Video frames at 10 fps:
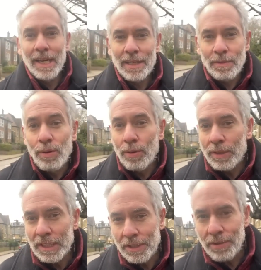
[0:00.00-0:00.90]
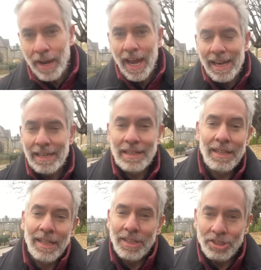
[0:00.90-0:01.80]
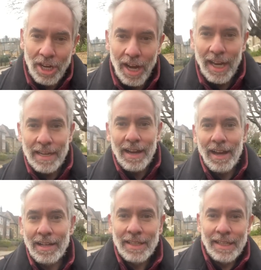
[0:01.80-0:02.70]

the war on Ukraine, China,